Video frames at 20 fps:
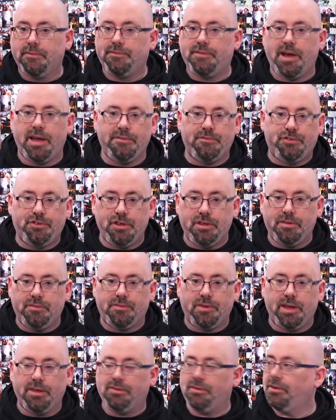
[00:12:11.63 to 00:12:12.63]
5G
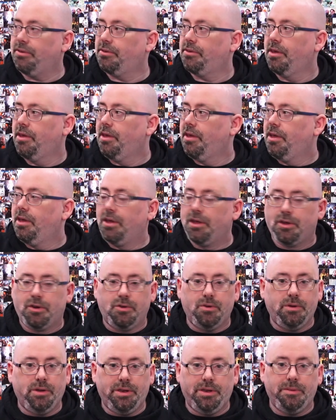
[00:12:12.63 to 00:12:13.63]
devices
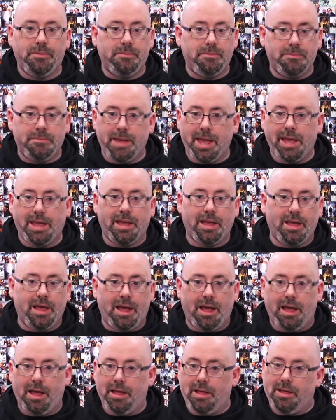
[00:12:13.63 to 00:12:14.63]
could make
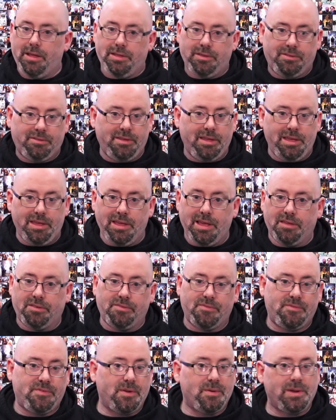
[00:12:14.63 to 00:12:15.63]

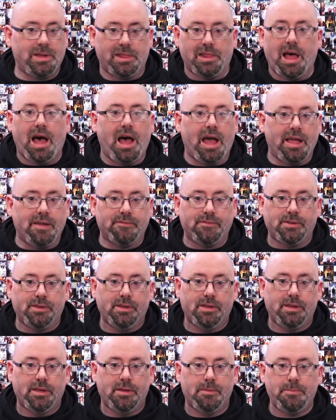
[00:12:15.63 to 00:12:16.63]
CES very live.
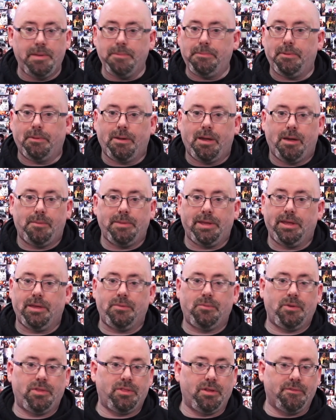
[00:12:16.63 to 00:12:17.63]
People coming
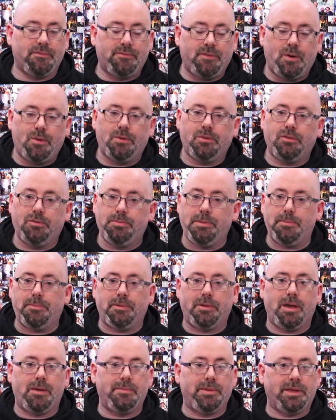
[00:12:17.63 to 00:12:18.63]
in with their phones,
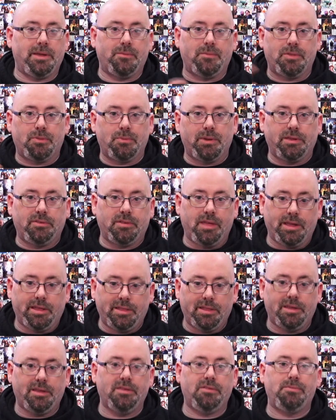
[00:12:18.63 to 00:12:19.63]
people coming in with rigs
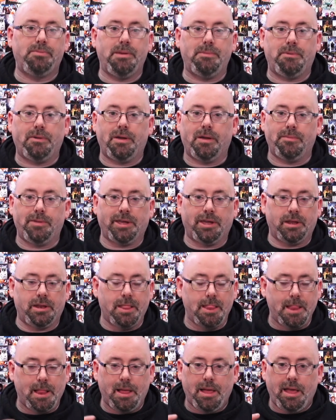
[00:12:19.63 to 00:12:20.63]
like this, people coming
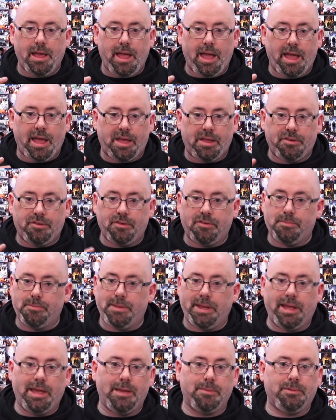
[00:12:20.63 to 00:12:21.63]
in and just
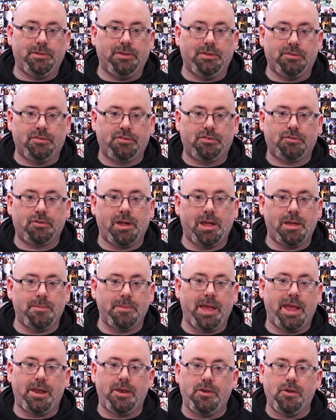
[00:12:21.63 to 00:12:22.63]
being able to
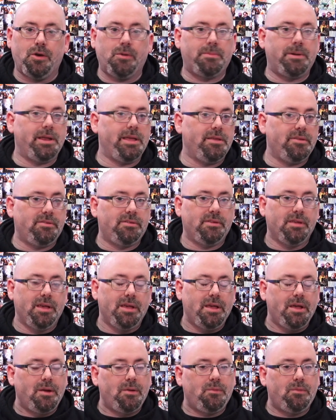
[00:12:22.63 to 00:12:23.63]
stream, and nobody's
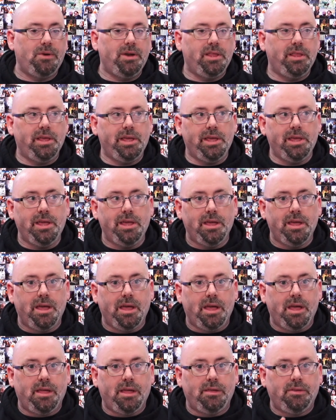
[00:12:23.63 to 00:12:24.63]
really
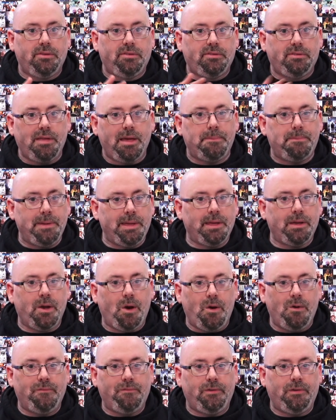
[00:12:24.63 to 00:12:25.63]
stepping
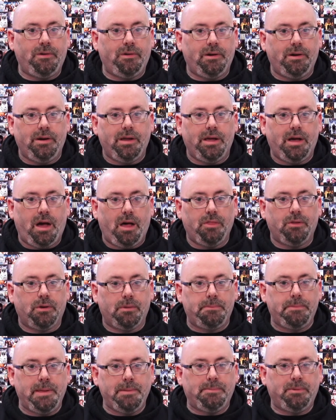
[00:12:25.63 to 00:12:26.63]
over
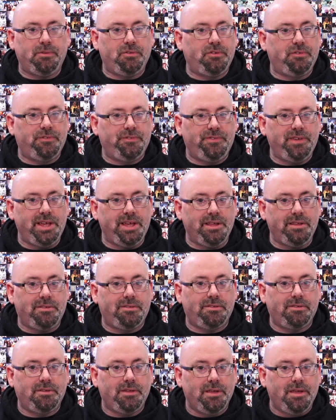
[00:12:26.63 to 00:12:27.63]
other people's
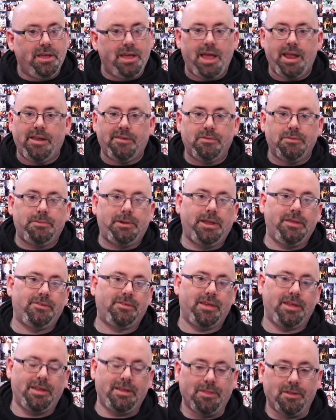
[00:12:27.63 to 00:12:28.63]
feet, and
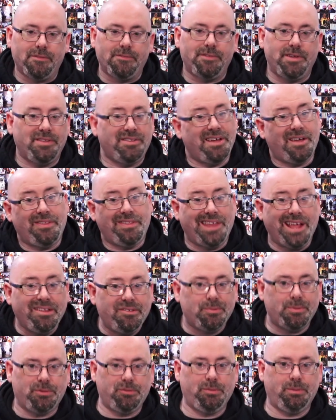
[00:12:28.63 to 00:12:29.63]
everybody's getting their feet out.
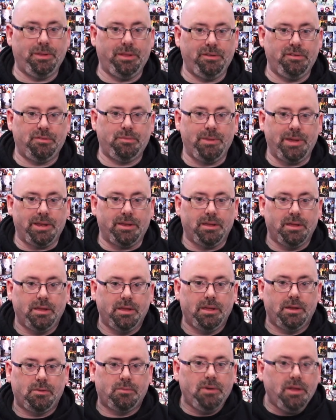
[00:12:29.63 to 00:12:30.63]
That's what's really sweet.
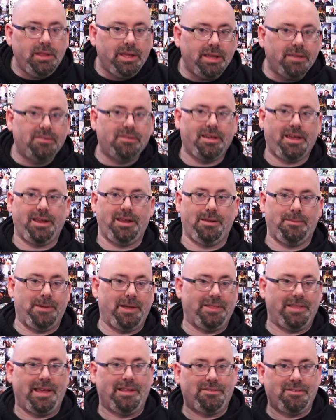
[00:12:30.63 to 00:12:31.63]
Really excited
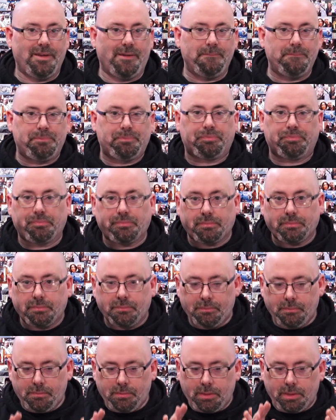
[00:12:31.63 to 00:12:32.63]
about that. So
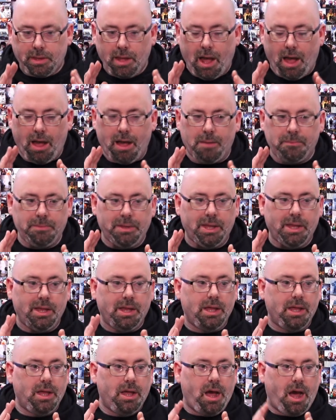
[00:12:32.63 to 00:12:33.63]

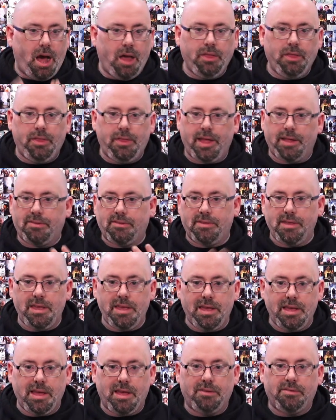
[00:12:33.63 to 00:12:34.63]
other than that,
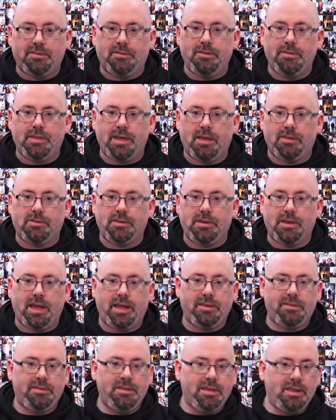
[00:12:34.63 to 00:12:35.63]
CES
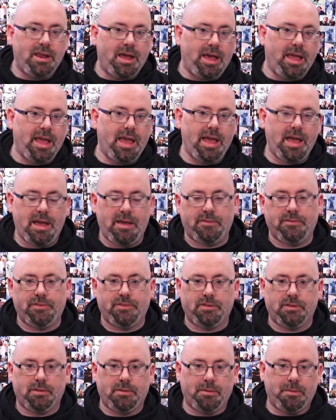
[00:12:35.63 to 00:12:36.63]
2019, I
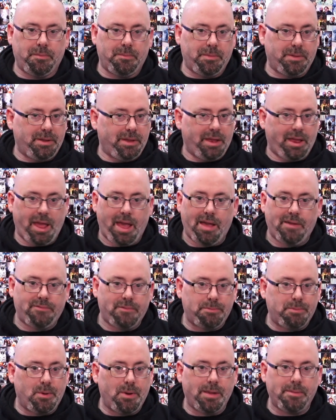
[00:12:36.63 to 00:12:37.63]

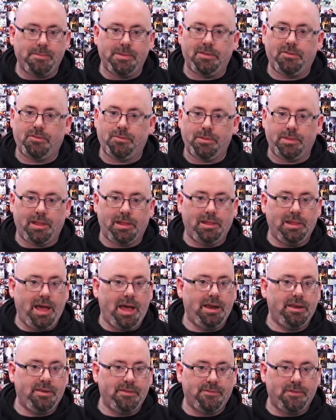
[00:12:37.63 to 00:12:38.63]
have appointments with a
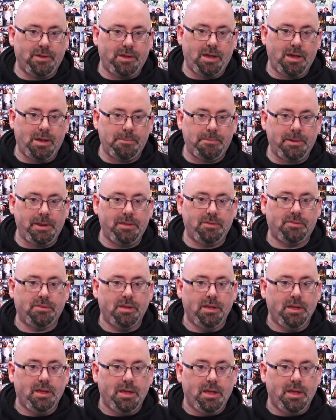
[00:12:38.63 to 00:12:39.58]
lot of different companies,